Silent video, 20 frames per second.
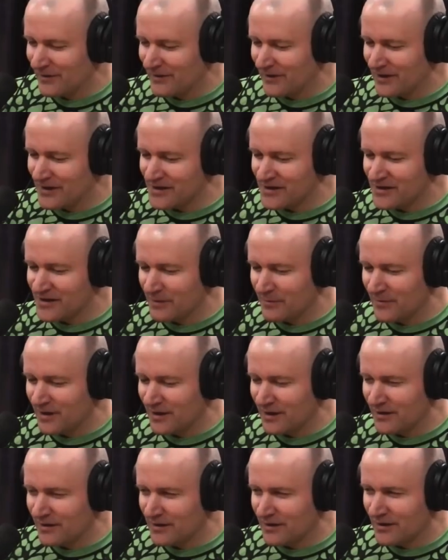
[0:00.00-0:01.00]
But there's
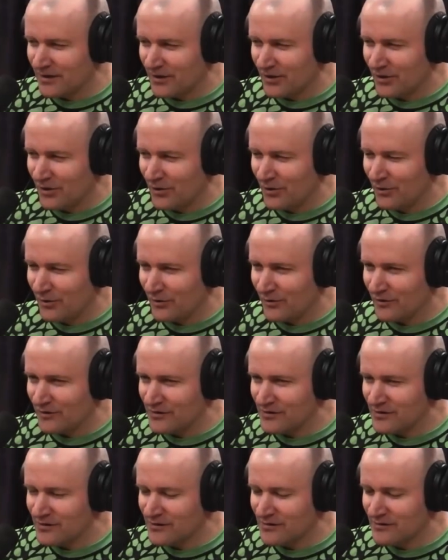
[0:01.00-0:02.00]
something that
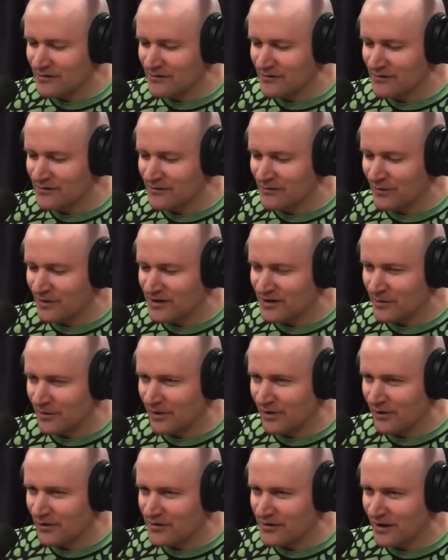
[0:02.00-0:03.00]
occurs
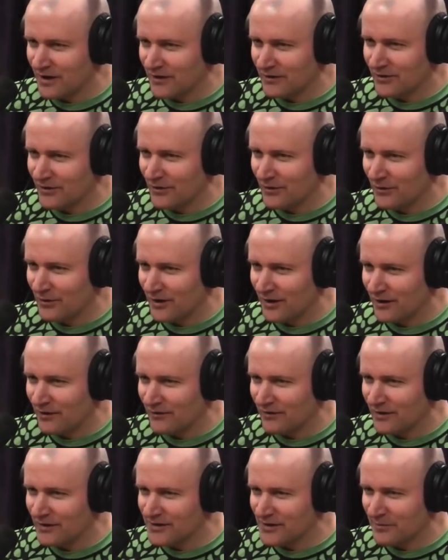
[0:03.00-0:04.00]
when someone goes down to the
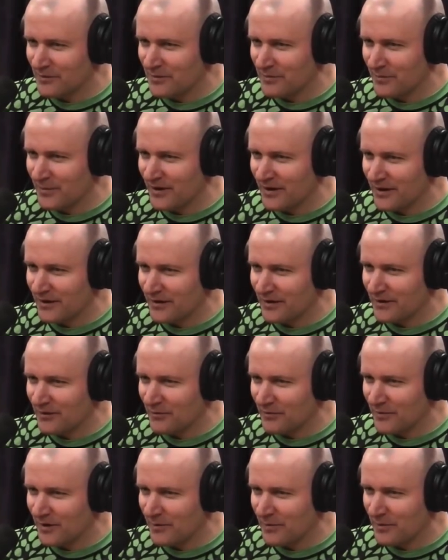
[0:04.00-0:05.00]
ground. There's something
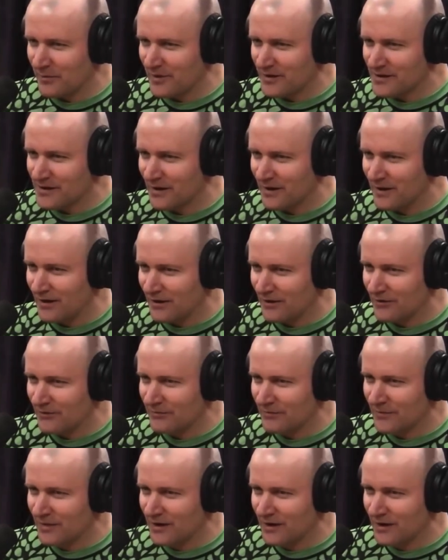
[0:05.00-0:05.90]
big that you're maybe missing here.